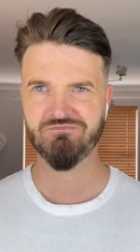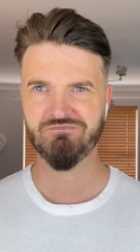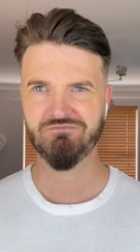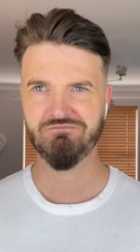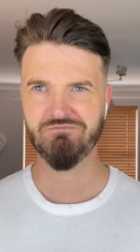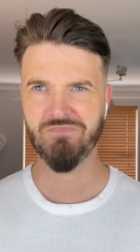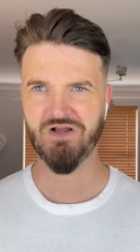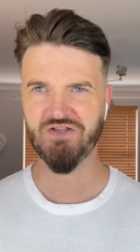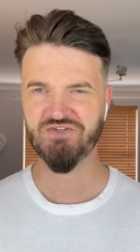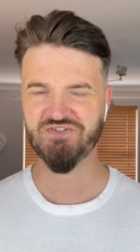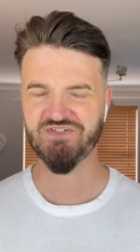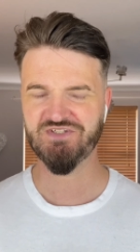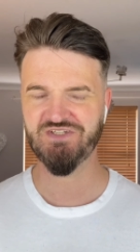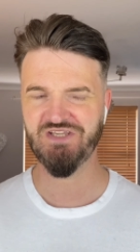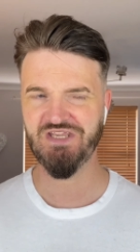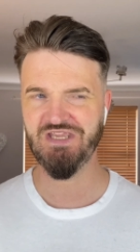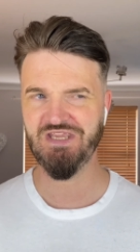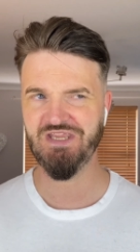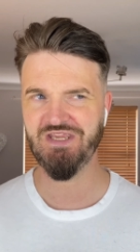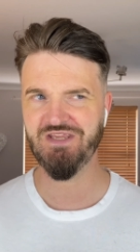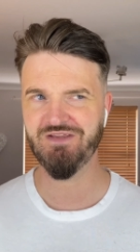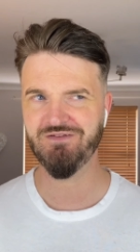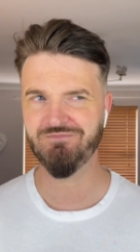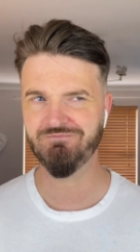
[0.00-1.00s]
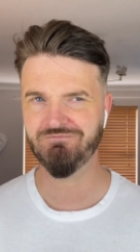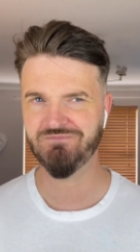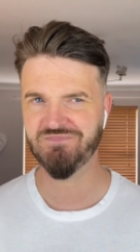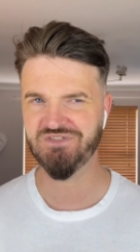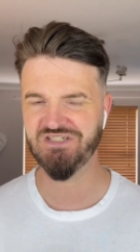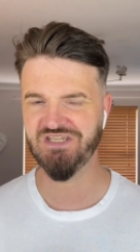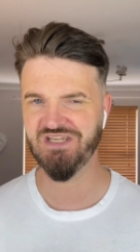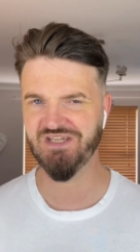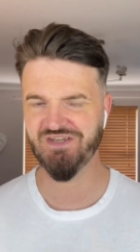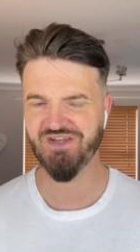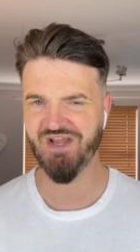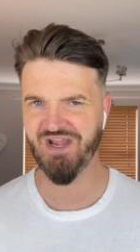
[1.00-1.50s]
musky
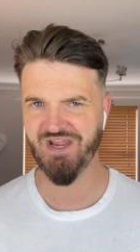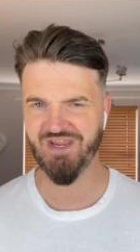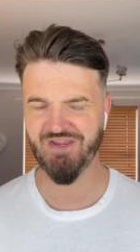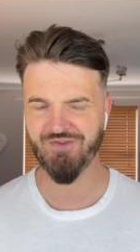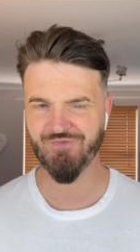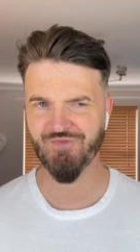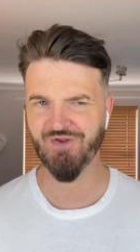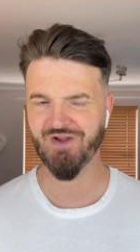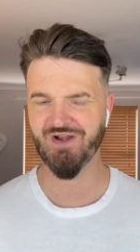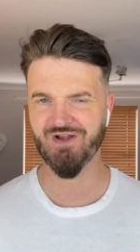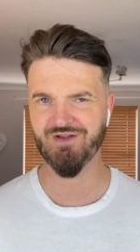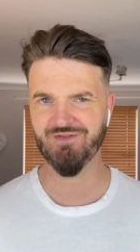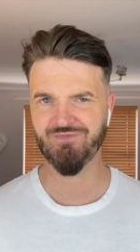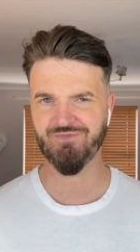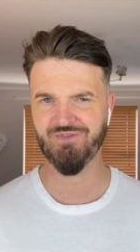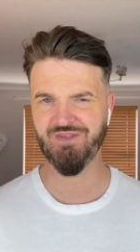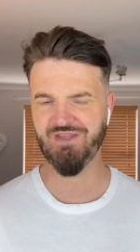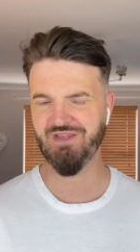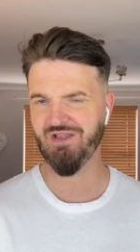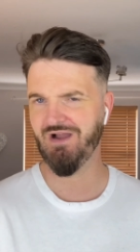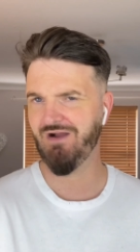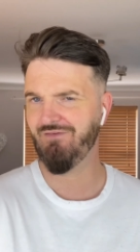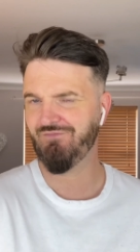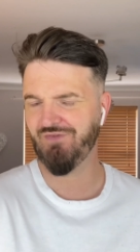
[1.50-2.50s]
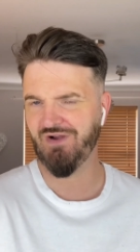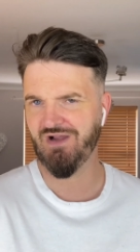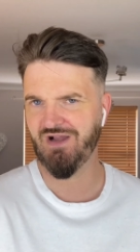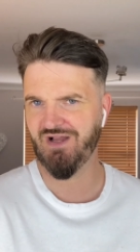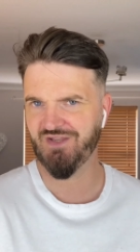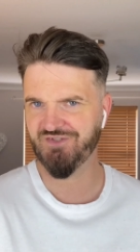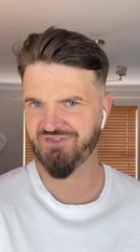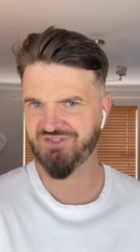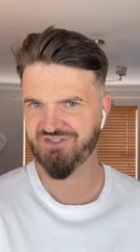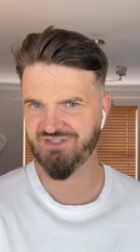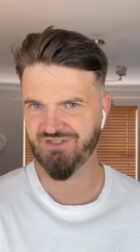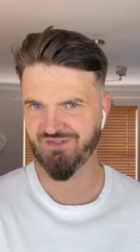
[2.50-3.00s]
DNA that the other
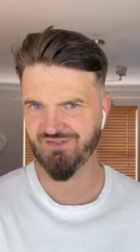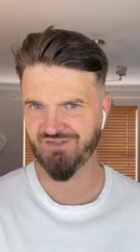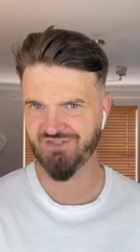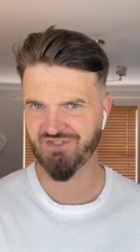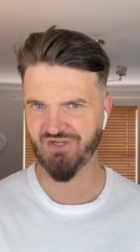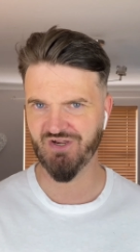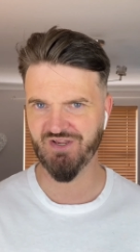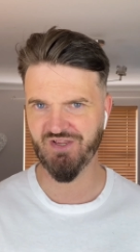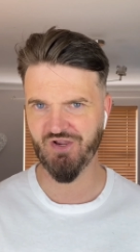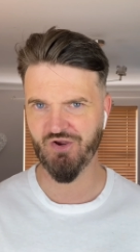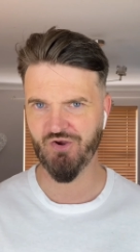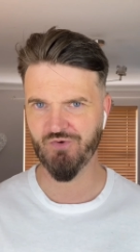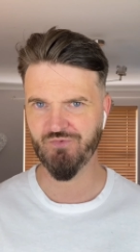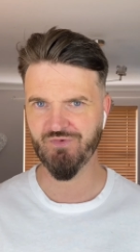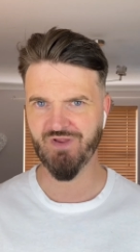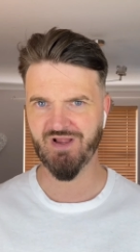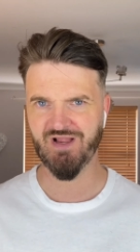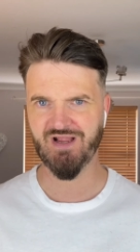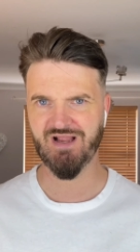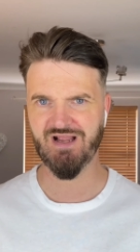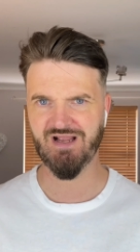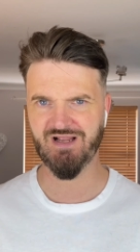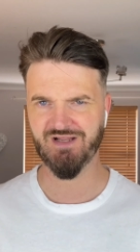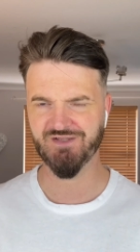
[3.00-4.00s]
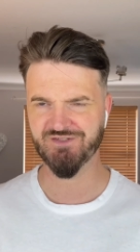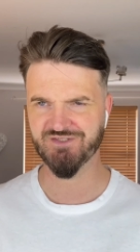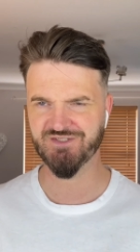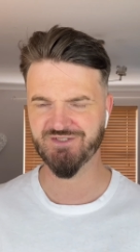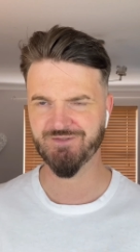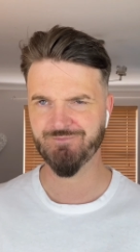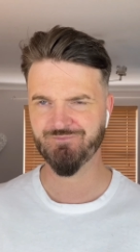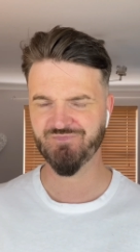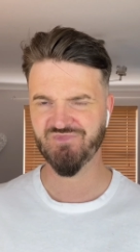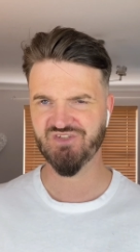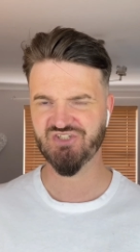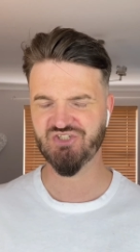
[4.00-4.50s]
Hudson's I own
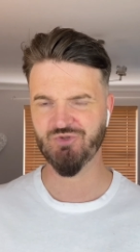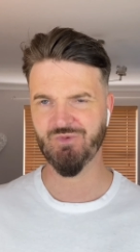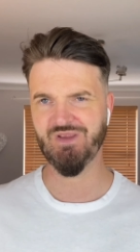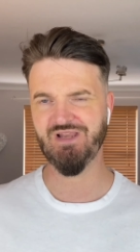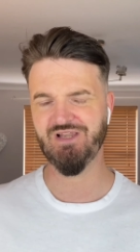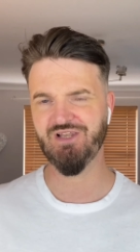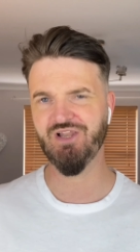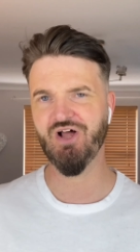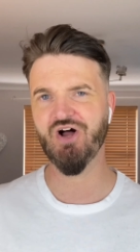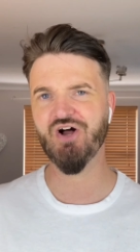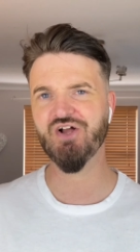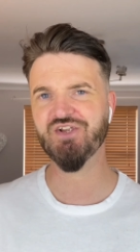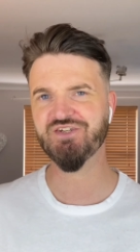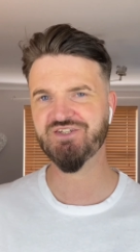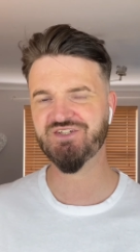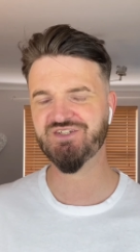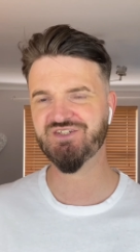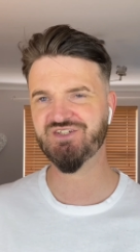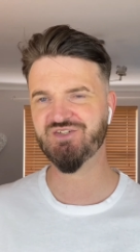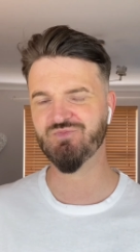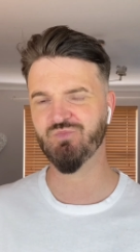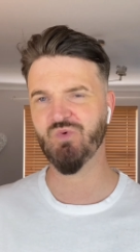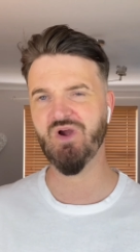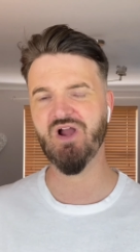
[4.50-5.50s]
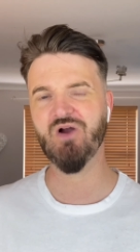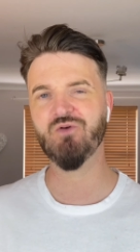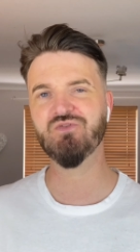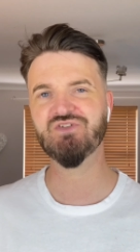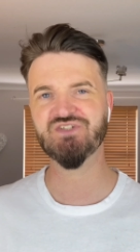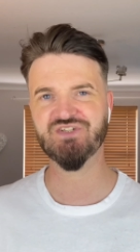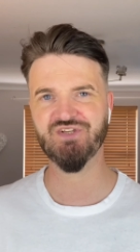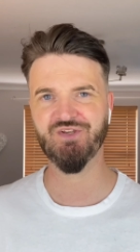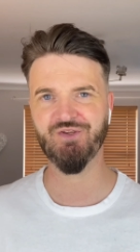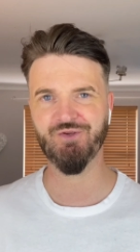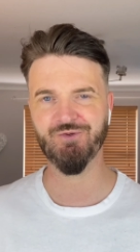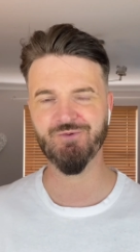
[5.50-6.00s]
has. So it lasts well
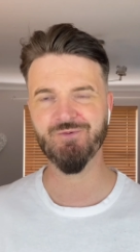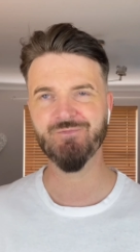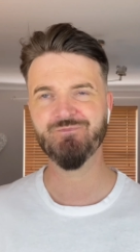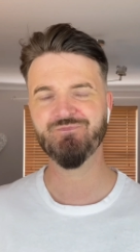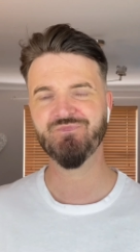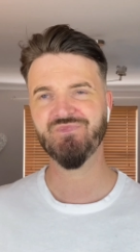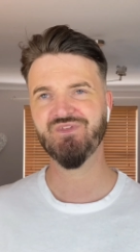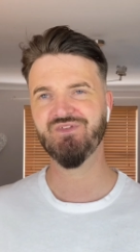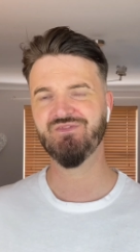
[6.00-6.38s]
too.